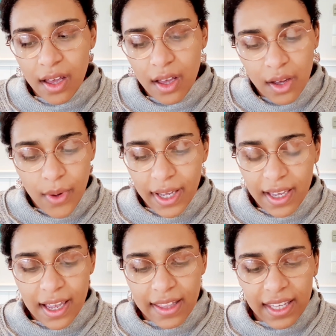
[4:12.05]

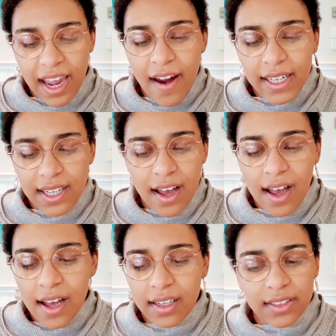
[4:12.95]
working out the character
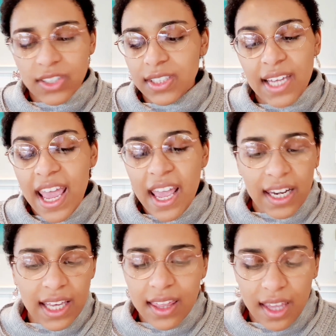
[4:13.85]
arc, just
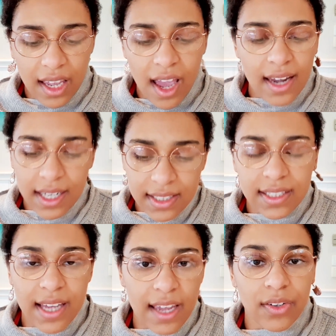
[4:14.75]
anything I need to
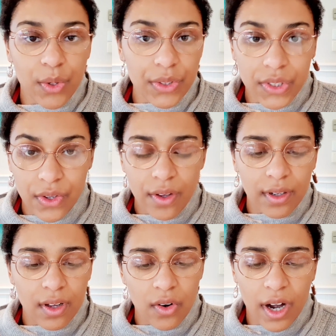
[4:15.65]
take notes
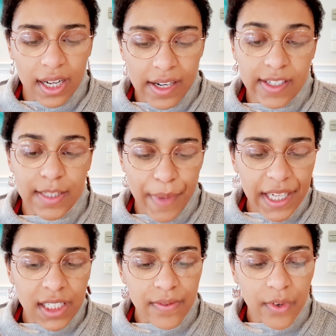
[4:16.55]
on or I need a
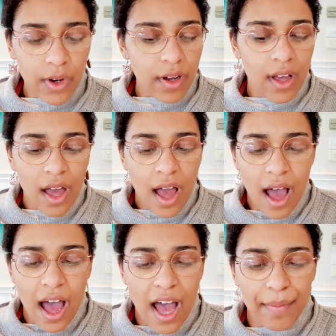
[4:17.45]
space for,
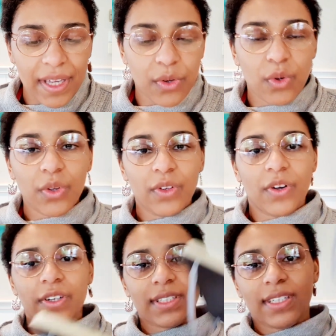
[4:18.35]
it all
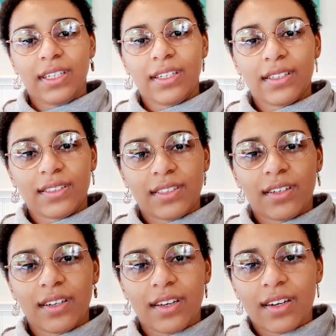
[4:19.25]
goes in here. So
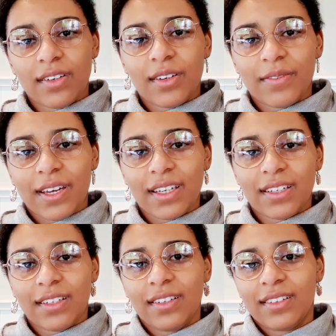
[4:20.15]
I don't know if I can
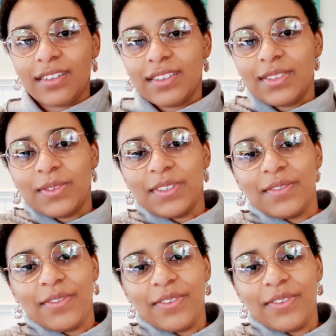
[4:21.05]
sort of